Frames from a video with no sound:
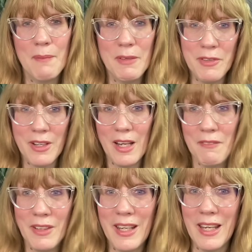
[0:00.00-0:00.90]
if you're kind
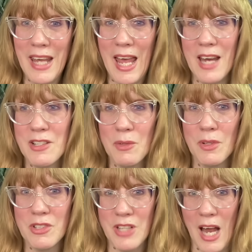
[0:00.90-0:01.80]
of like a
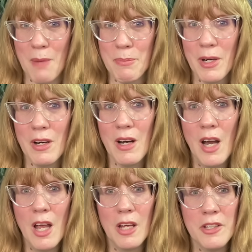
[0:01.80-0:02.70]
casual shopper,
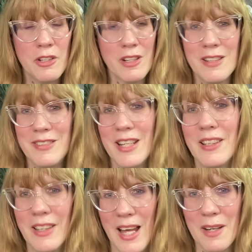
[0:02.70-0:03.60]
you're going to see a
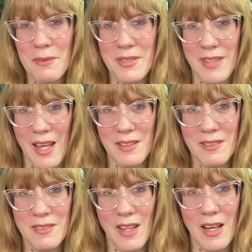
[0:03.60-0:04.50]
lot of
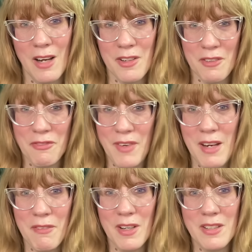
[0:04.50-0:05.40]
scents that are your
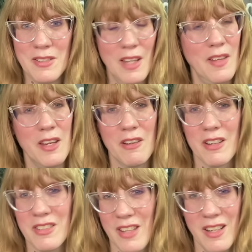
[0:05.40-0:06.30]
favorites and that you're
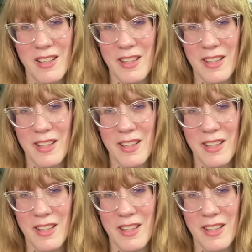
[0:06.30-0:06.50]
excited